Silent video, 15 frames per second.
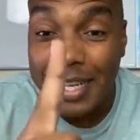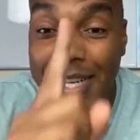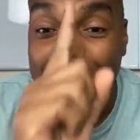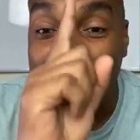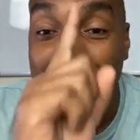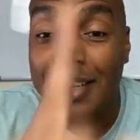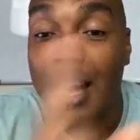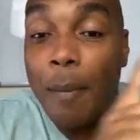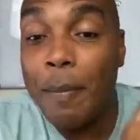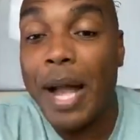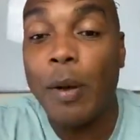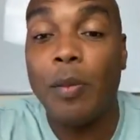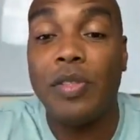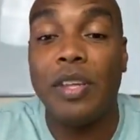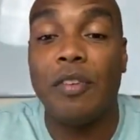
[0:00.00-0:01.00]
to come back
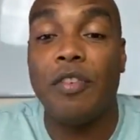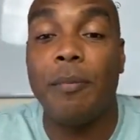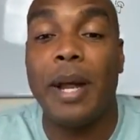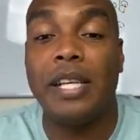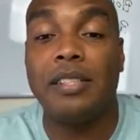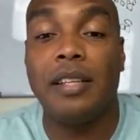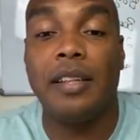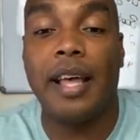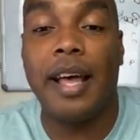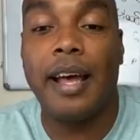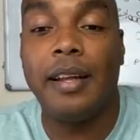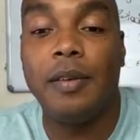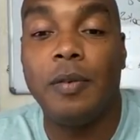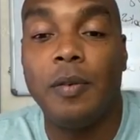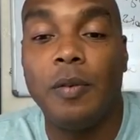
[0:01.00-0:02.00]
with the information that
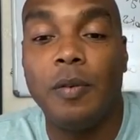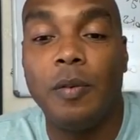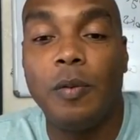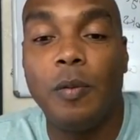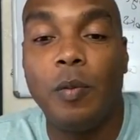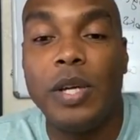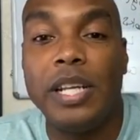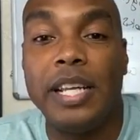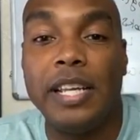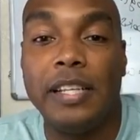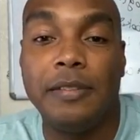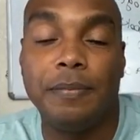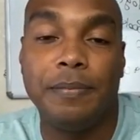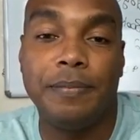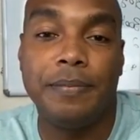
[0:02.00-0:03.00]
we need?
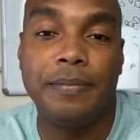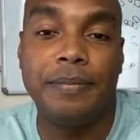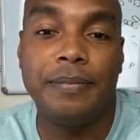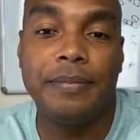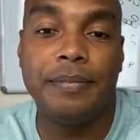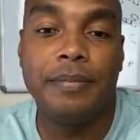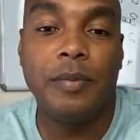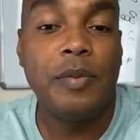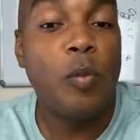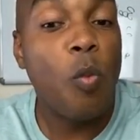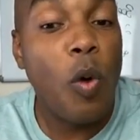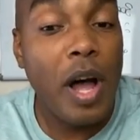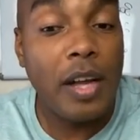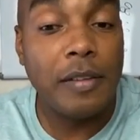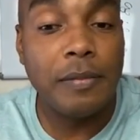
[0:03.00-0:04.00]

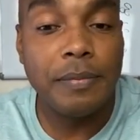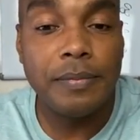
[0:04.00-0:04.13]
One.